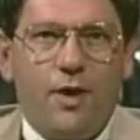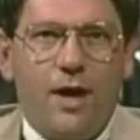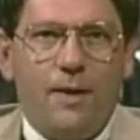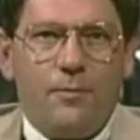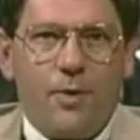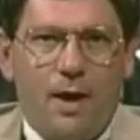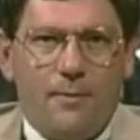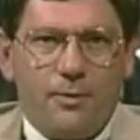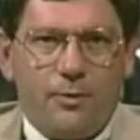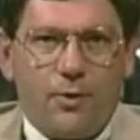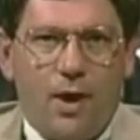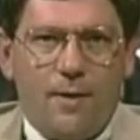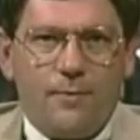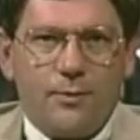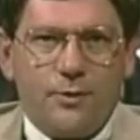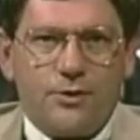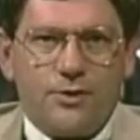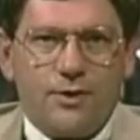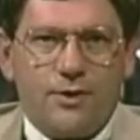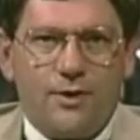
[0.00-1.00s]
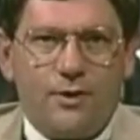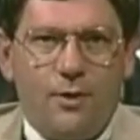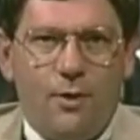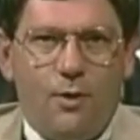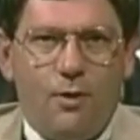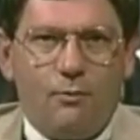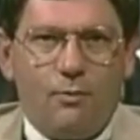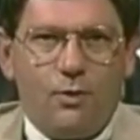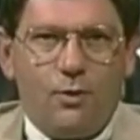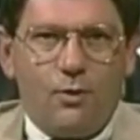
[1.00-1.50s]
I'm Robbie Robertson,
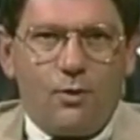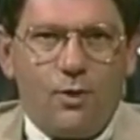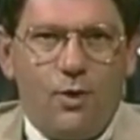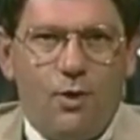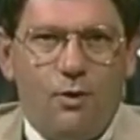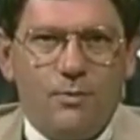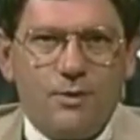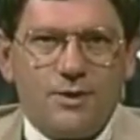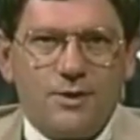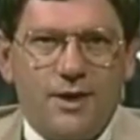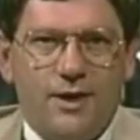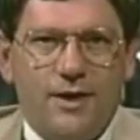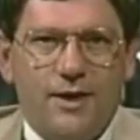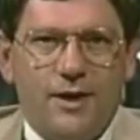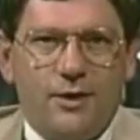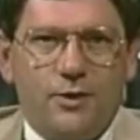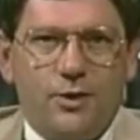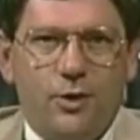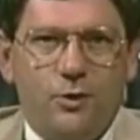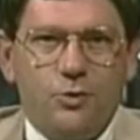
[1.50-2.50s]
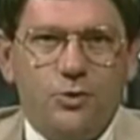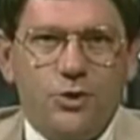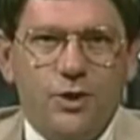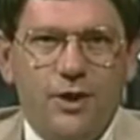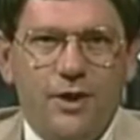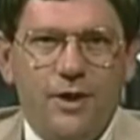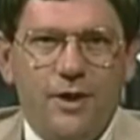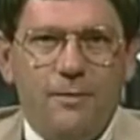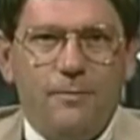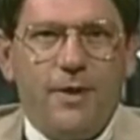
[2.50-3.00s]
along with Oklahoma State head coach
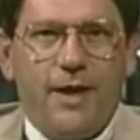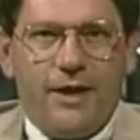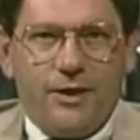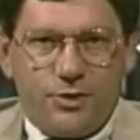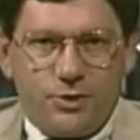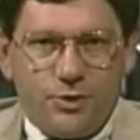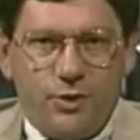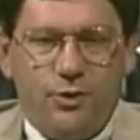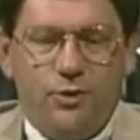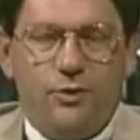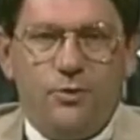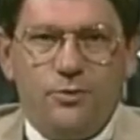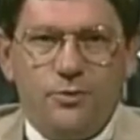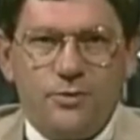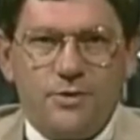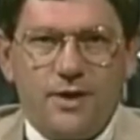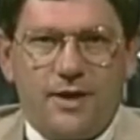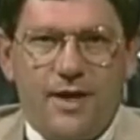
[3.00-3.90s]
Pat Jones.